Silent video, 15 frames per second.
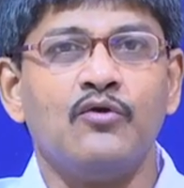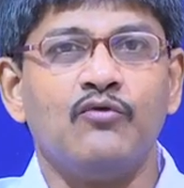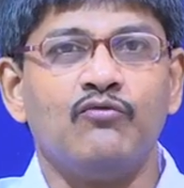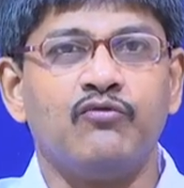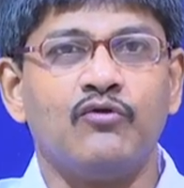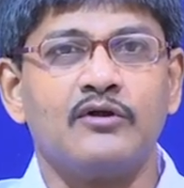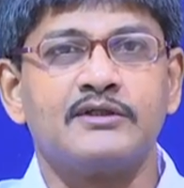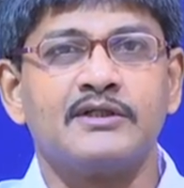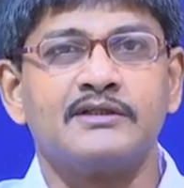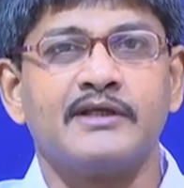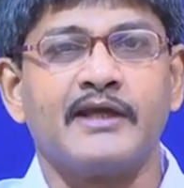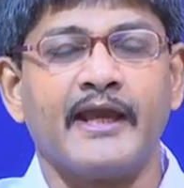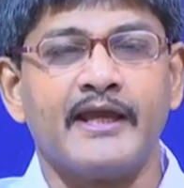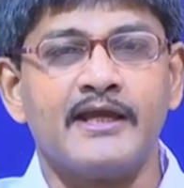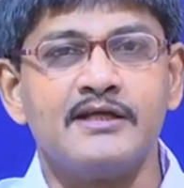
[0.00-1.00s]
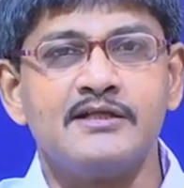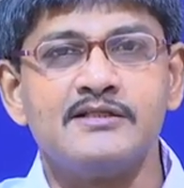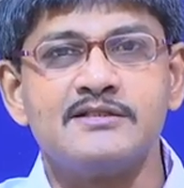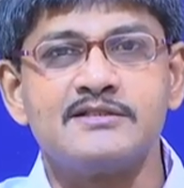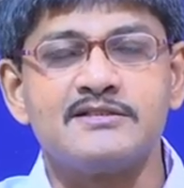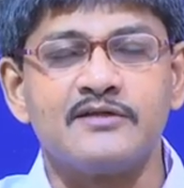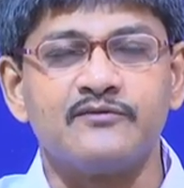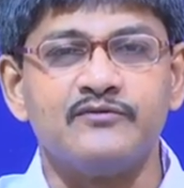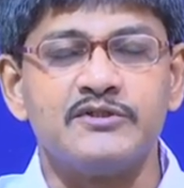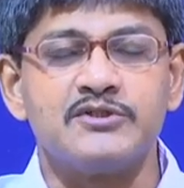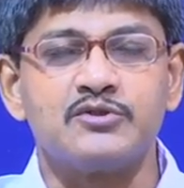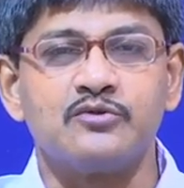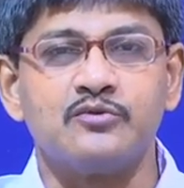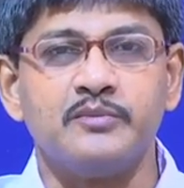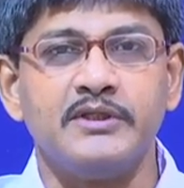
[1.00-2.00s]
what are the angles that we
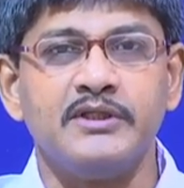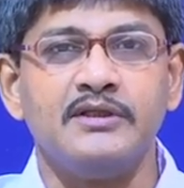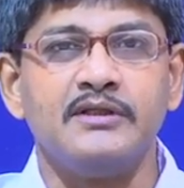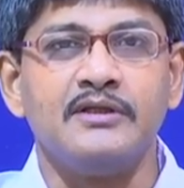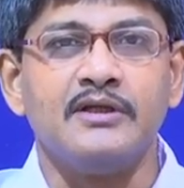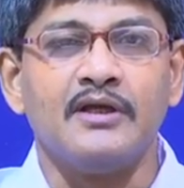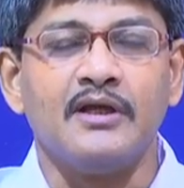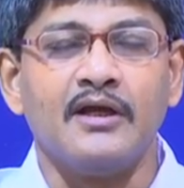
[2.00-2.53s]
should be